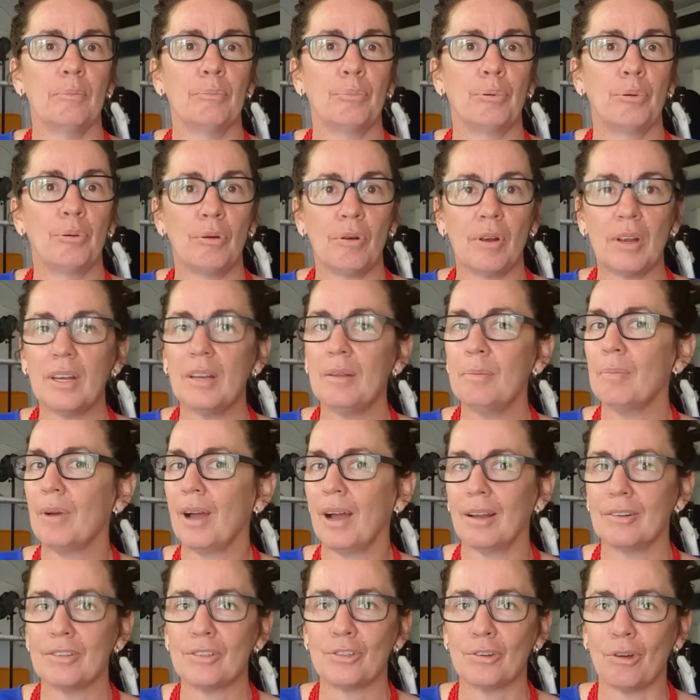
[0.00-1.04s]
pretty
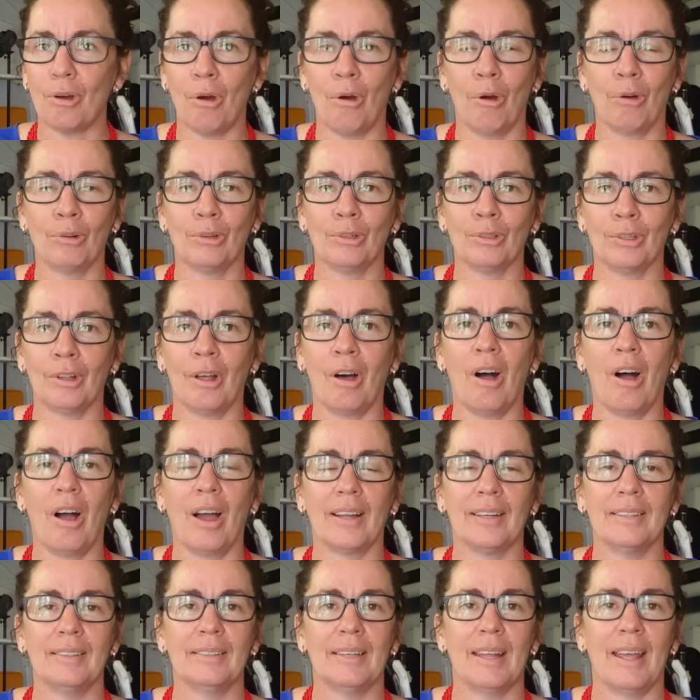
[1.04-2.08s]
much
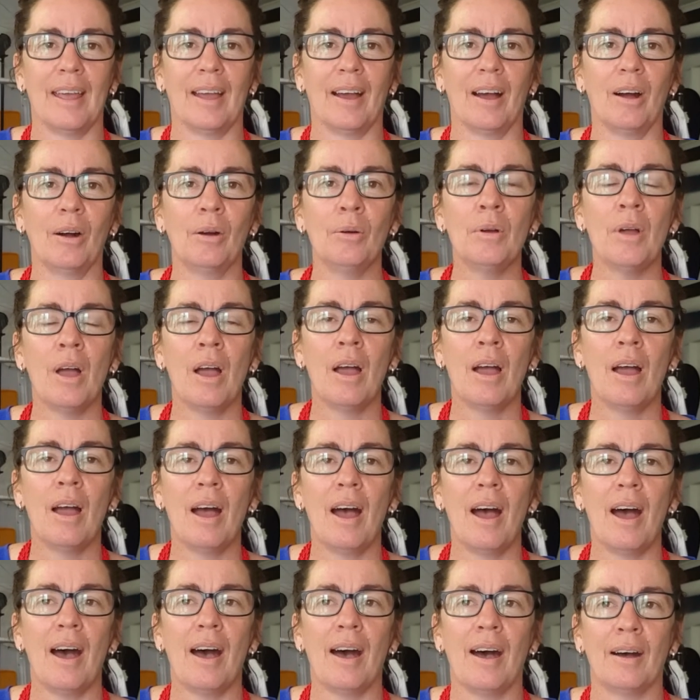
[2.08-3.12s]
online now,
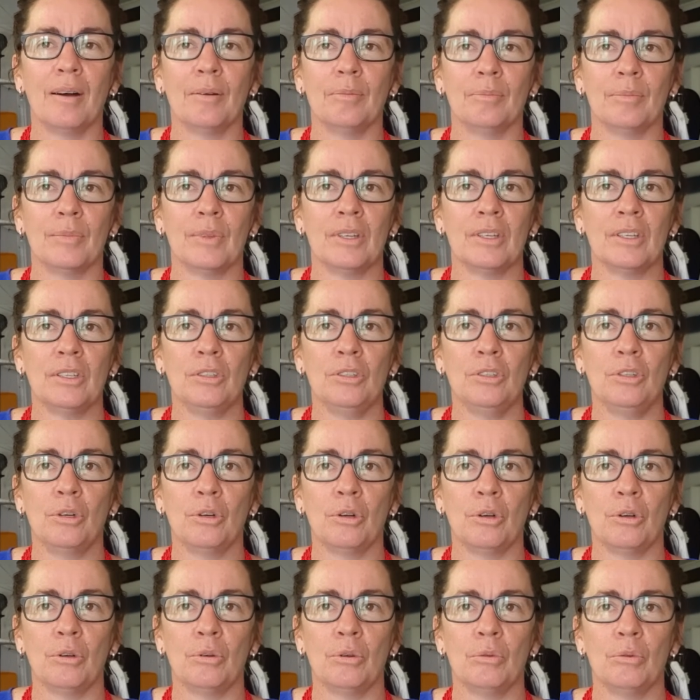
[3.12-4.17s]
you
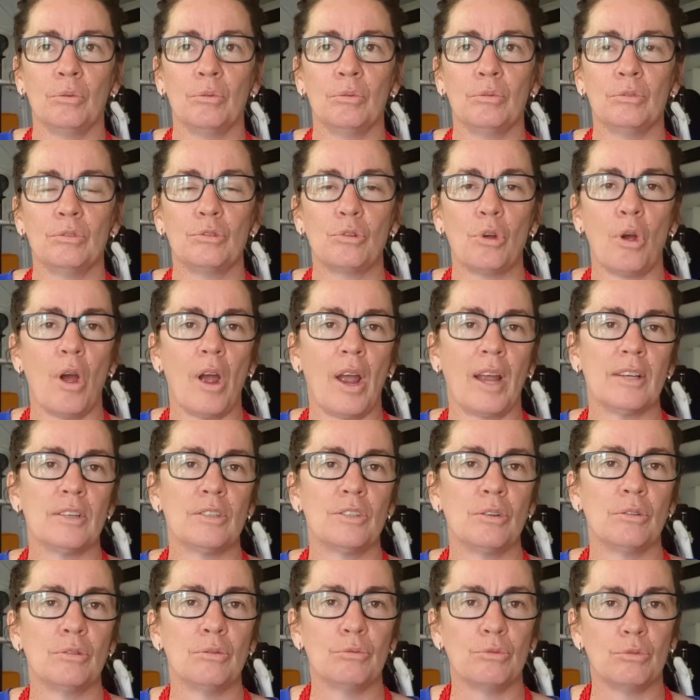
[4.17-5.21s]
know, trying
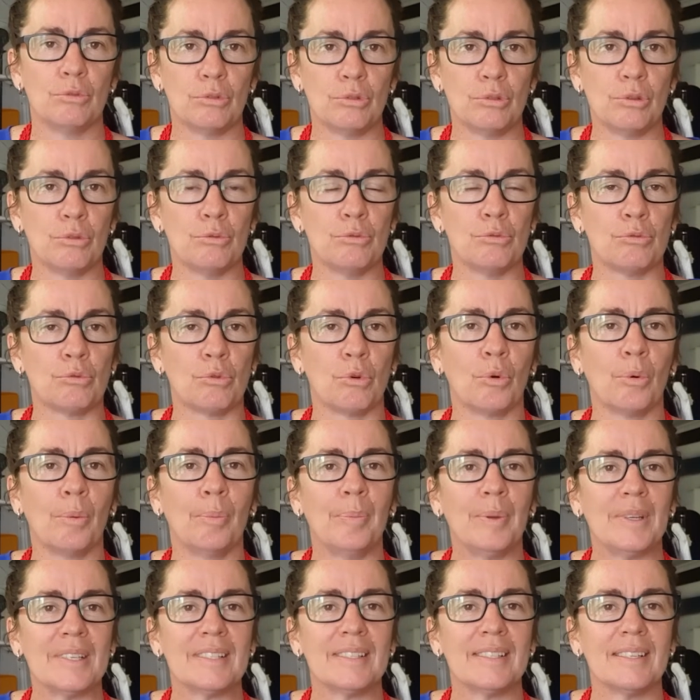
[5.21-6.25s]
to draw
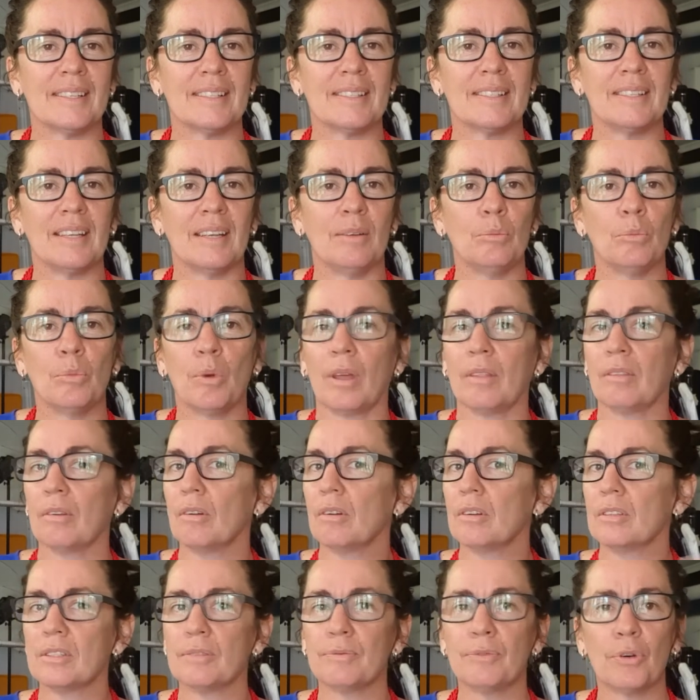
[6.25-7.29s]
business in, whether
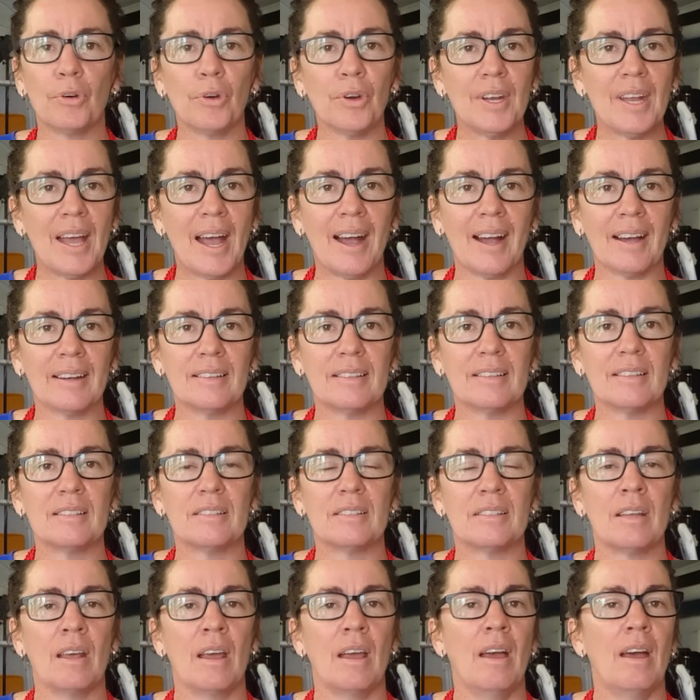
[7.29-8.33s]
it's for an artist,